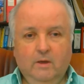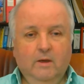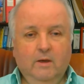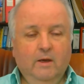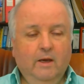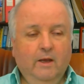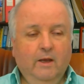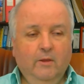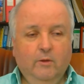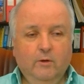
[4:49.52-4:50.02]

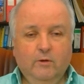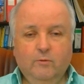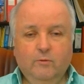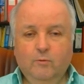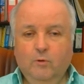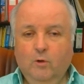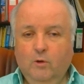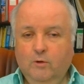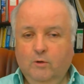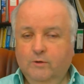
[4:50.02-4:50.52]
And this
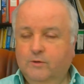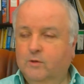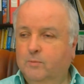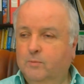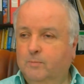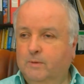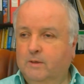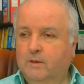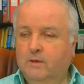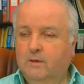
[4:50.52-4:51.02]
will also
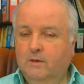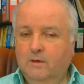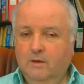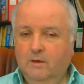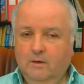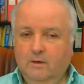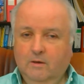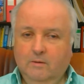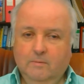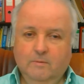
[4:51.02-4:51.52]
be
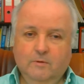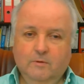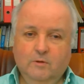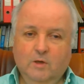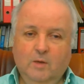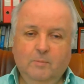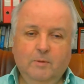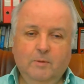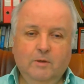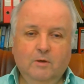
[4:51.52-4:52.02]
the
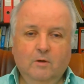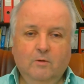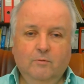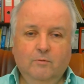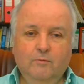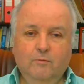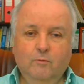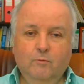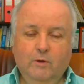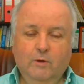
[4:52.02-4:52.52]
topic of
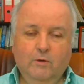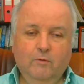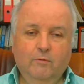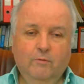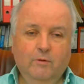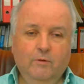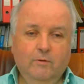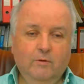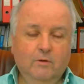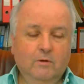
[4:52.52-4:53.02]
one of
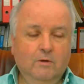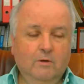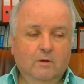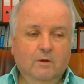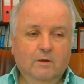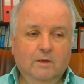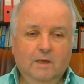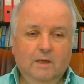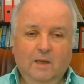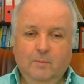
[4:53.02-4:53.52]
the
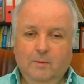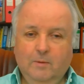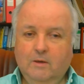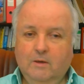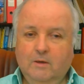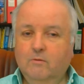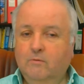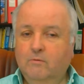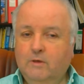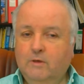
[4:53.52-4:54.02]

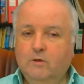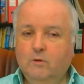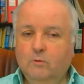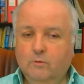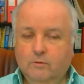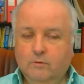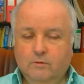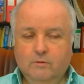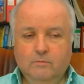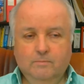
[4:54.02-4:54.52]
coming
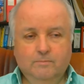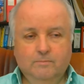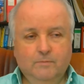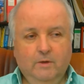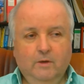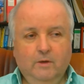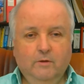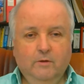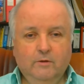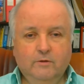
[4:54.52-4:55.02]
videos
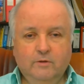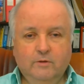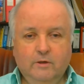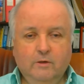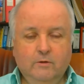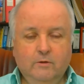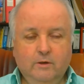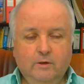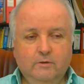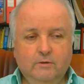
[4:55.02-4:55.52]
in this
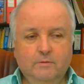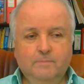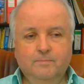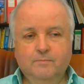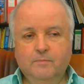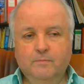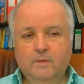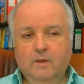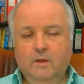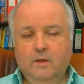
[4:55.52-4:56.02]
series.
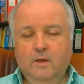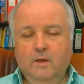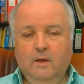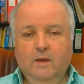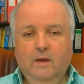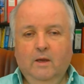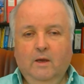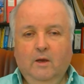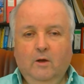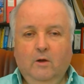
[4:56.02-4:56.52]

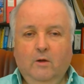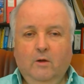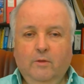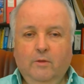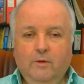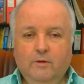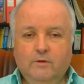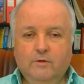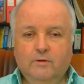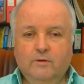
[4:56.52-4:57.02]
On
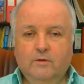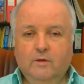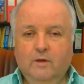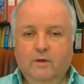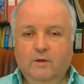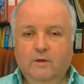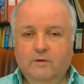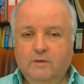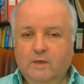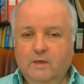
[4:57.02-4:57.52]
this
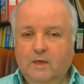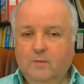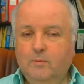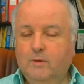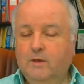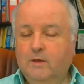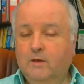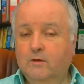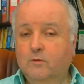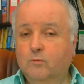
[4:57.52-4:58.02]
tape
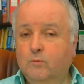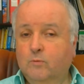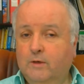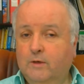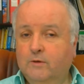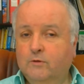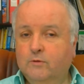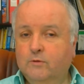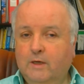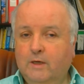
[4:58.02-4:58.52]
he has
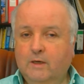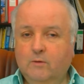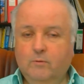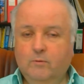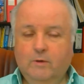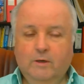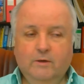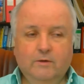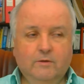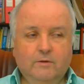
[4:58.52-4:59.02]
one track
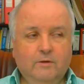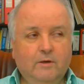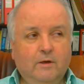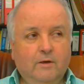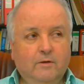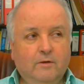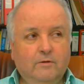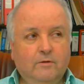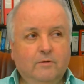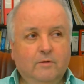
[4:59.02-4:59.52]
where he
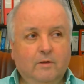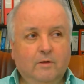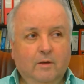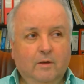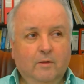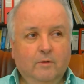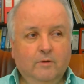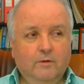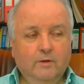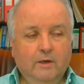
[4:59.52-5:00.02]
says,
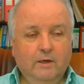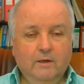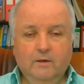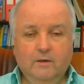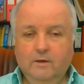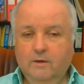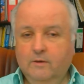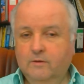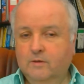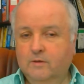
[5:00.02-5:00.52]
the title
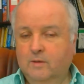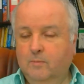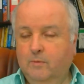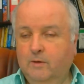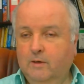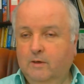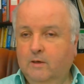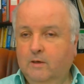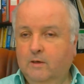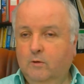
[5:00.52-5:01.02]
is
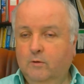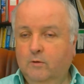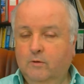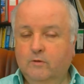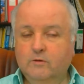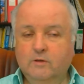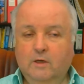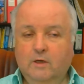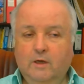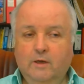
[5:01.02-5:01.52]
something along
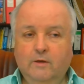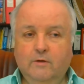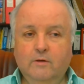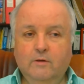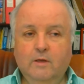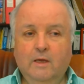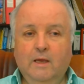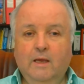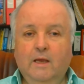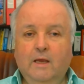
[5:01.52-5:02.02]
the lines
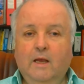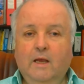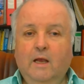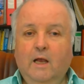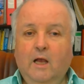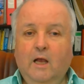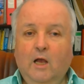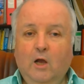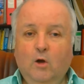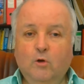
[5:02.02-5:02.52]

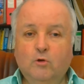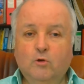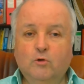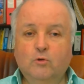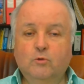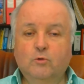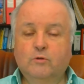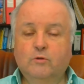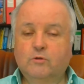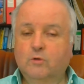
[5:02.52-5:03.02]
how
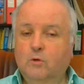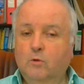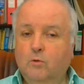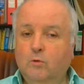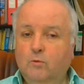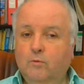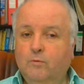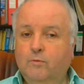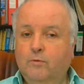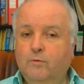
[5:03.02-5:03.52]
to
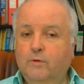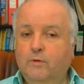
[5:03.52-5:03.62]
solve the